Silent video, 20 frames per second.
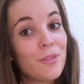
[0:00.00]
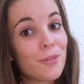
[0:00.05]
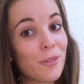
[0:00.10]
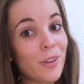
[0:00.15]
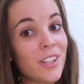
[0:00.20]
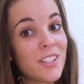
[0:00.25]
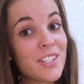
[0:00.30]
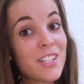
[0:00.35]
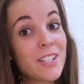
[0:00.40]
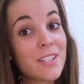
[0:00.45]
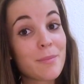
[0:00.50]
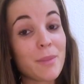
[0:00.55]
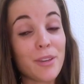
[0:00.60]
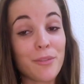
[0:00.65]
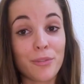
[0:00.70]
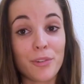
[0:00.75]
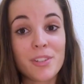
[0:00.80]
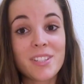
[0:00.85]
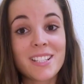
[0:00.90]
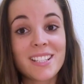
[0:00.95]
French is my
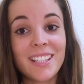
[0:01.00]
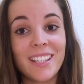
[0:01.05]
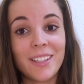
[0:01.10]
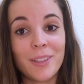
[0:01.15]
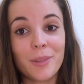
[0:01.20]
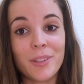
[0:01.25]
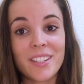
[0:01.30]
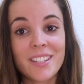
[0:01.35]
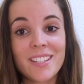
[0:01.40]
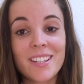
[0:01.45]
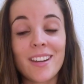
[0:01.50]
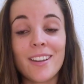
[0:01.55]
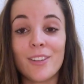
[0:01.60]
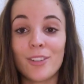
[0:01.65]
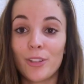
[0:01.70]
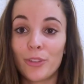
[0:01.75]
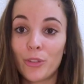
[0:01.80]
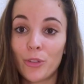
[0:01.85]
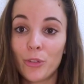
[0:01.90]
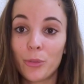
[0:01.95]
first language. I
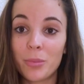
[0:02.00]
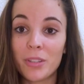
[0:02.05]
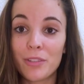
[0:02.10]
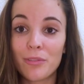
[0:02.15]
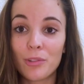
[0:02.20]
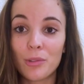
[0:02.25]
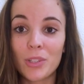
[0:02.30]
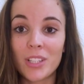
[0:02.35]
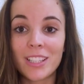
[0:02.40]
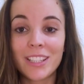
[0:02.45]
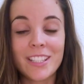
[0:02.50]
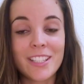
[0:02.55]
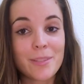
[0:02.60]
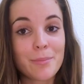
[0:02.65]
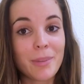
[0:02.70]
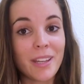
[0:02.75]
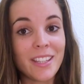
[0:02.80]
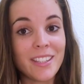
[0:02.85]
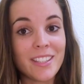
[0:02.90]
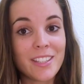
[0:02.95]
also speak fluently
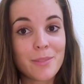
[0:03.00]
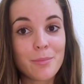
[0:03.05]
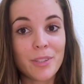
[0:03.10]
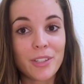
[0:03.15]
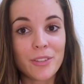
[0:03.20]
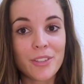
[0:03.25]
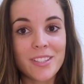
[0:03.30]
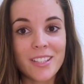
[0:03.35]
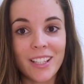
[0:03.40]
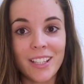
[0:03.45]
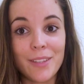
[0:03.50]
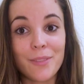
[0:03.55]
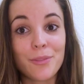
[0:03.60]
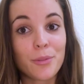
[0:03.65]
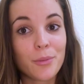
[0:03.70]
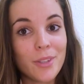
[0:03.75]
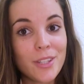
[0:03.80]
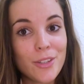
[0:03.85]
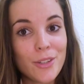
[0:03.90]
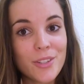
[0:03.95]
Spanish because I lived
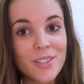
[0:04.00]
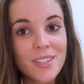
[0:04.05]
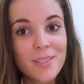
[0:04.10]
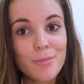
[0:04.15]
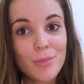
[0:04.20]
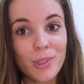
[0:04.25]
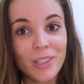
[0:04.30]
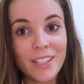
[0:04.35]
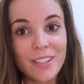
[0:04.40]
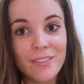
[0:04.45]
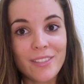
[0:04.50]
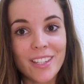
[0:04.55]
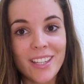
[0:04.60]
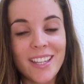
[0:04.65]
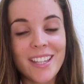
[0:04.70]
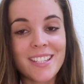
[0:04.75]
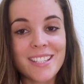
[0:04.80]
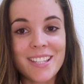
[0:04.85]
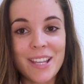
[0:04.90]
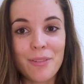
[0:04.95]
3 years in Bolivia
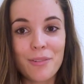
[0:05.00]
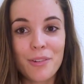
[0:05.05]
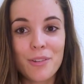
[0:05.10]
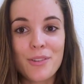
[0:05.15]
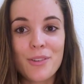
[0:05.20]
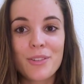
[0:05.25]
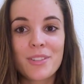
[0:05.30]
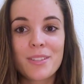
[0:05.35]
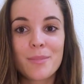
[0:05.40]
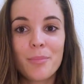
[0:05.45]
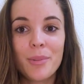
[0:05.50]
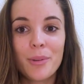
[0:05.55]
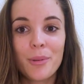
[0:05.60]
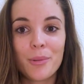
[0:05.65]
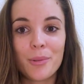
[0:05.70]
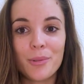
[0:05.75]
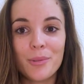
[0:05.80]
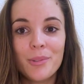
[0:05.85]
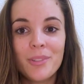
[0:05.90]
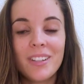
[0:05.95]
and 7 years in
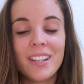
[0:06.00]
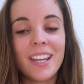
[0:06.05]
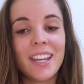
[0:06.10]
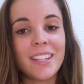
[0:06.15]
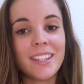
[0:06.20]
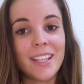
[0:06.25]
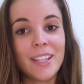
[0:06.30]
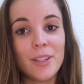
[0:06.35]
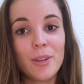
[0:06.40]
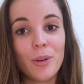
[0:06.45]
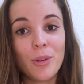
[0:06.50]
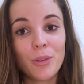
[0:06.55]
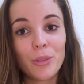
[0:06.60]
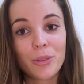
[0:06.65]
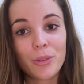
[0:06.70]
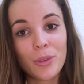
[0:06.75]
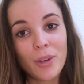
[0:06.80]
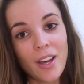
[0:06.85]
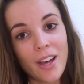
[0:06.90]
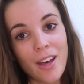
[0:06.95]
Peru, and I
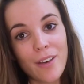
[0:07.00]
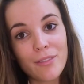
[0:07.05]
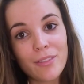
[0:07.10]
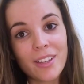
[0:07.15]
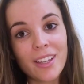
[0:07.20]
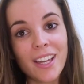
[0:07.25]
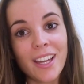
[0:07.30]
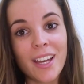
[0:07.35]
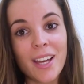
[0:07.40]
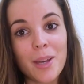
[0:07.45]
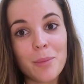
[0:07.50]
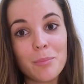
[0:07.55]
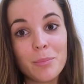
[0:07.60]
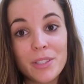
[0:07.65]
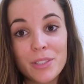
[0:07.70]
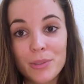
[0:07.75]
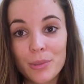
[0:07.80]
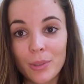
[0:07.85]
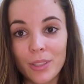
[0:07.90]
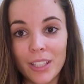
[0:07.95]
also have a
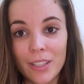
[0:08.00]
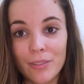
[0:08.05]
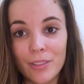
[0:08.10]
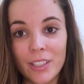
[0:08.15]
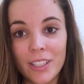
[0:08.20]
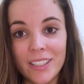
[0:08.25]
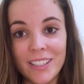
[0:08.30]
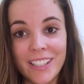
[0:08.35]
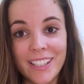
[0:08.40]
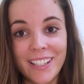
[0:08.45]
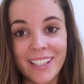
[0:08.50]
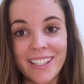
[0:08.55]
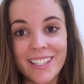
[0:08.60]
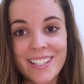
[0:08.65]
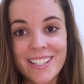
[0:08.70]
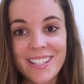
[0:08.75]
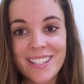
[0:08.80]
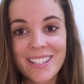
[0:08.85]
B2 level in English.